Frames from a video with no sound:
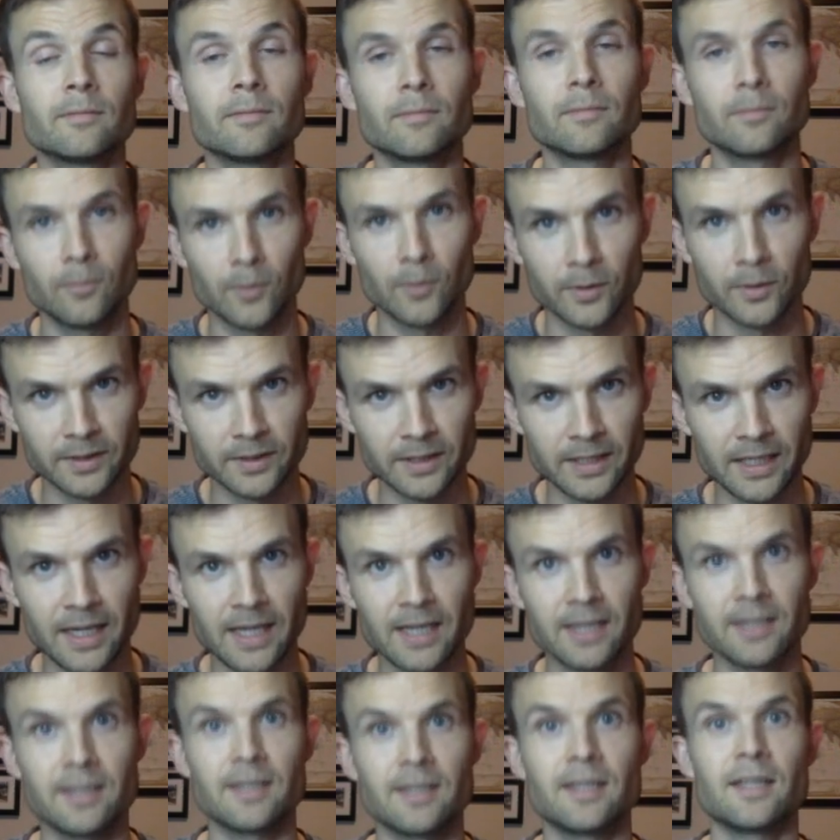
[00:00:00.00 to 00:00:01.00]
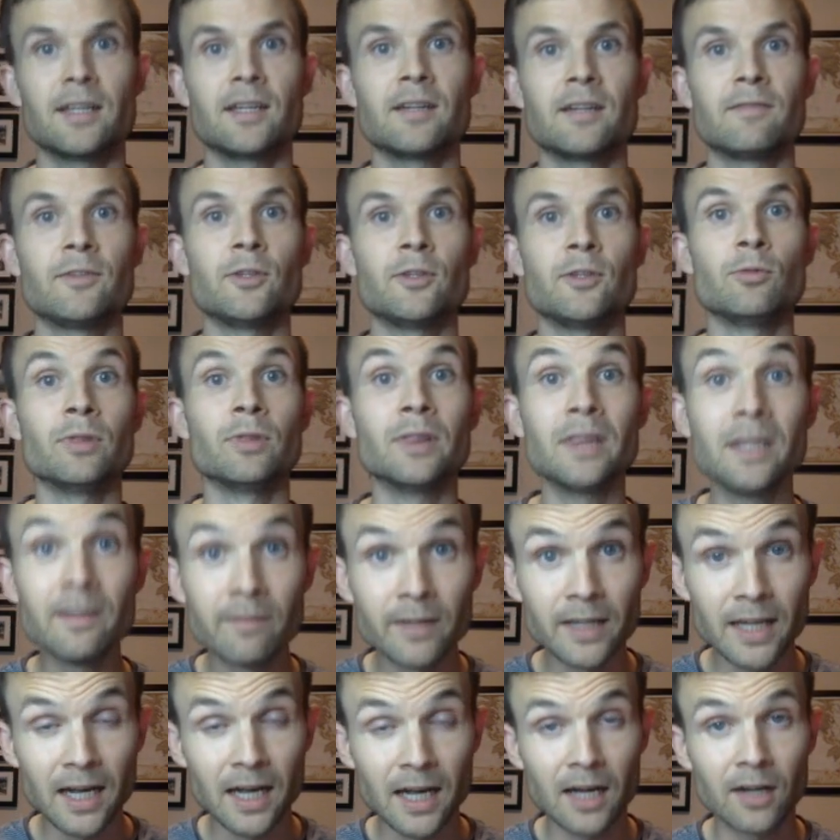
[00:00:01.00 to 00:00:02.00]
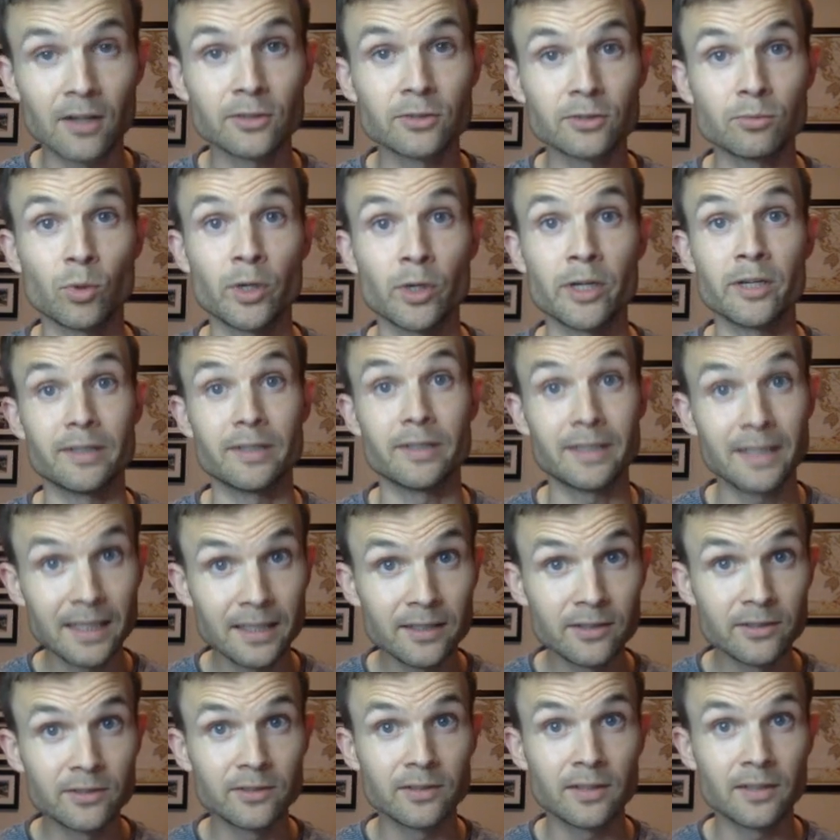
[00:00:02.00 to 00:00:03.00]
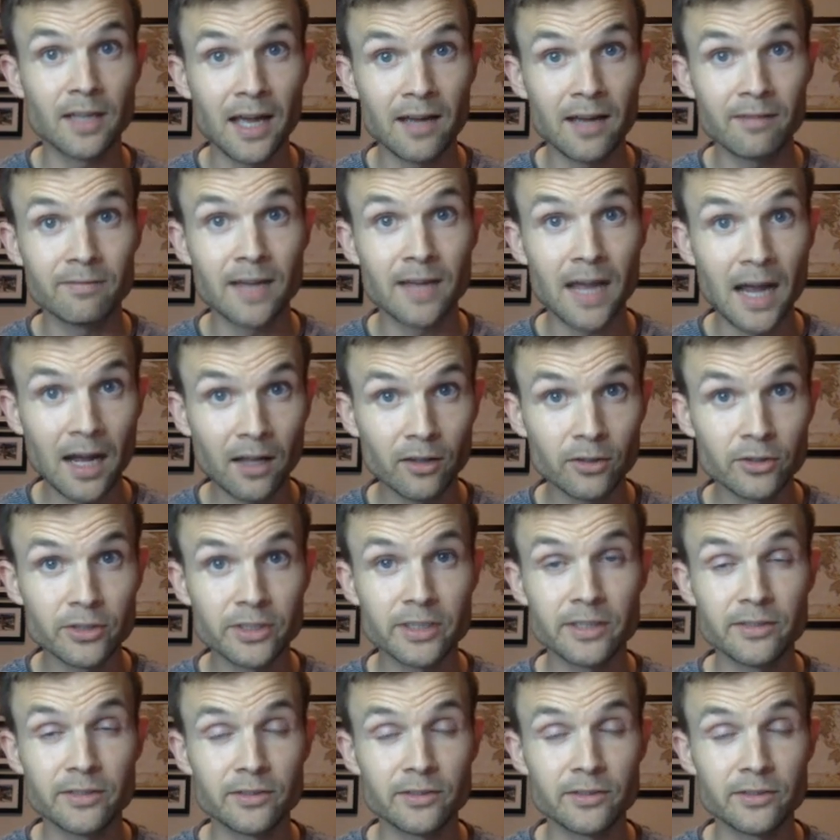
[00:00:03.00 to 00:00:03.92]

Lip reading: Once again, if you live in a house where your kids have allergies